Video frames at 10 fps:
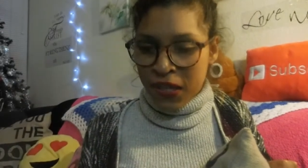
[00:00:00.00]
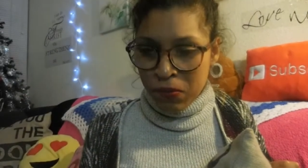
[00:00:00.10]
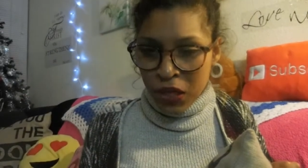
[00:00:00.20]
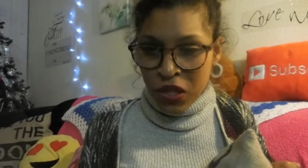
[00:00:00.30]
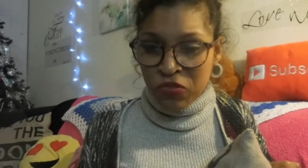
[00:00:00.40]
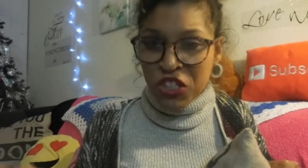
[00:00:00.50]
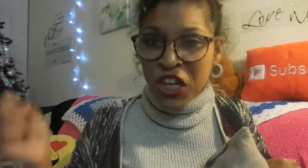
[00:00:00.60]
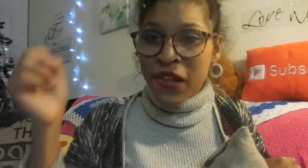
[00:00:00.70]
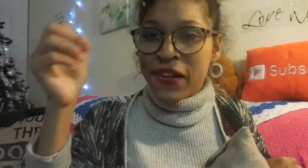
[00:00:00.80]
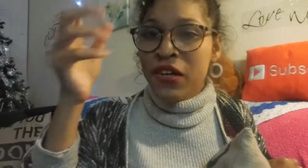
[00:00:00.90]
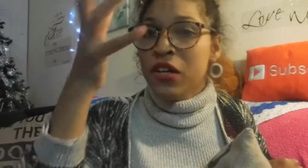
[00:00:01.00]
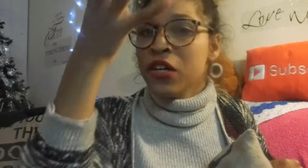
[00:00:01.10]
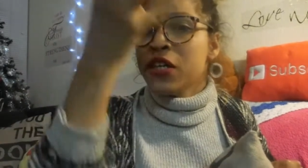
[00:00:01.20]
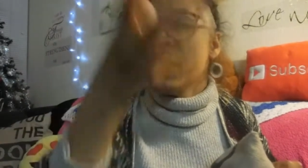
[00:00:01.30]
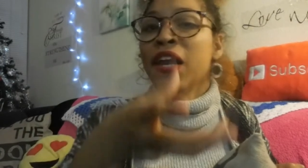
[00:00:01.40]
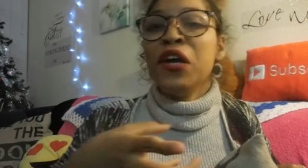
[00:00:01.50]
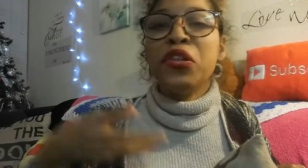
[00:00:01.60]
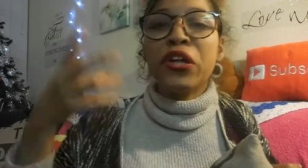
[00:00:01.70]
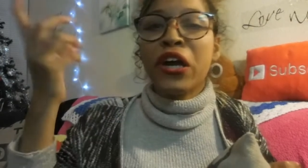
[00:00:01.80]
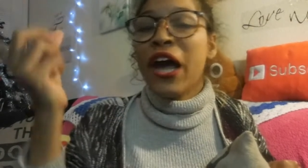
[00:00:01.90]
getting myself together. Get
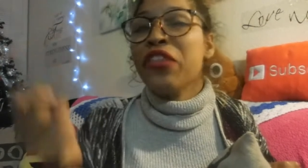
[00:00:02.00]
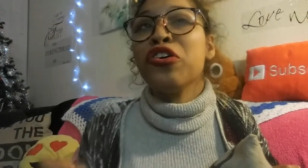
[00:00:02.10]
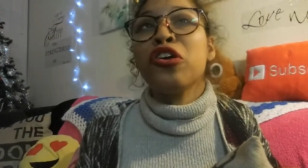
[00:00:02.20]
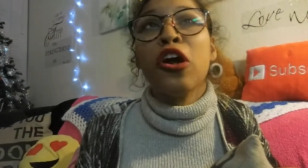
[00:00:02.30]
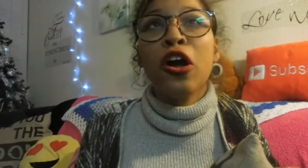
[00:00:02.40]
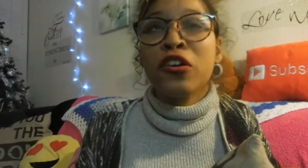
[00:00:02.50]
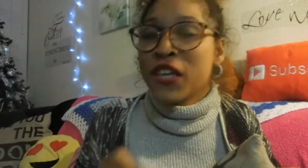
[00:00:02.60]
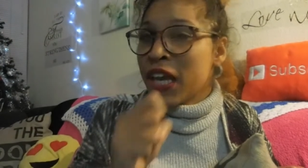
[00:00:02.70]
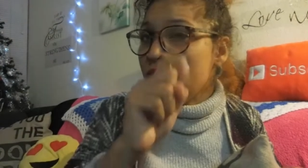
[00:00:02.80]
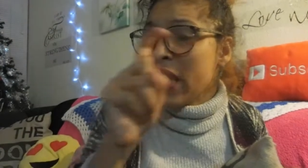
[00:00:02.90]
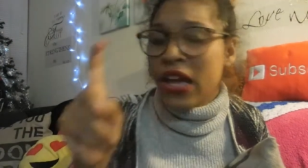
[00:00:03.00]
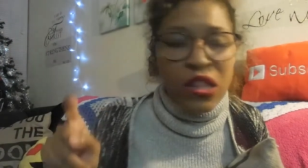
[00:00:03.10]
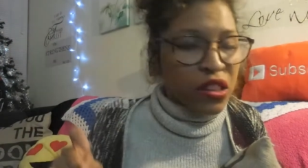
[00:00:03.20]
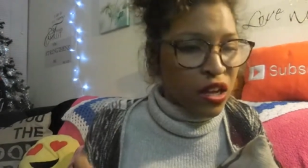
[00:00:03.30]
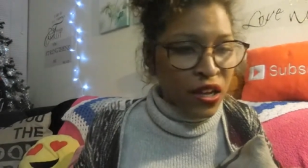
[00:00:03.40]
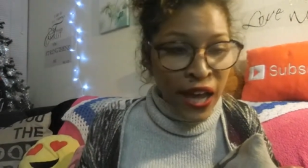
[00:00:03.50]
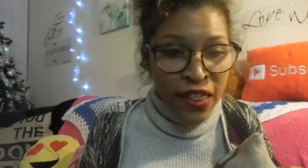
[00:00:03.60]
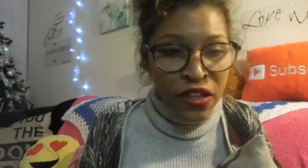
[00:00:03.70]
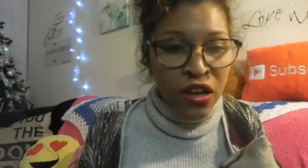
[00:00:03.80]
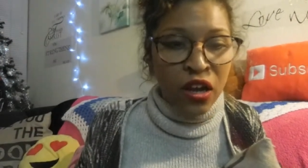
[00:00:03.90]
it together, girl. Get it
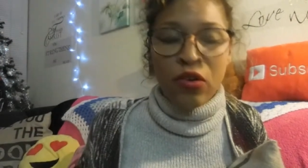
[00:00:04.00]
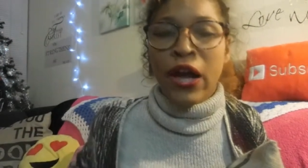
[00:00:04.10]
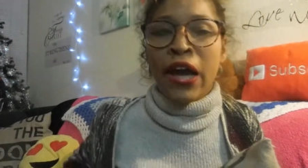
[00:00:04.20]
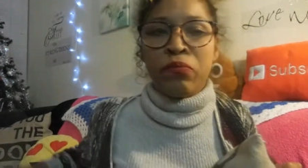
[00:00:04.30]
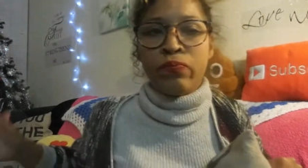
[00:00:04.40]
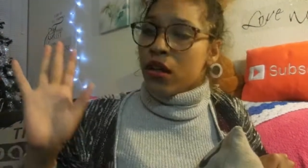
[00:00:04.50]
together. Okay.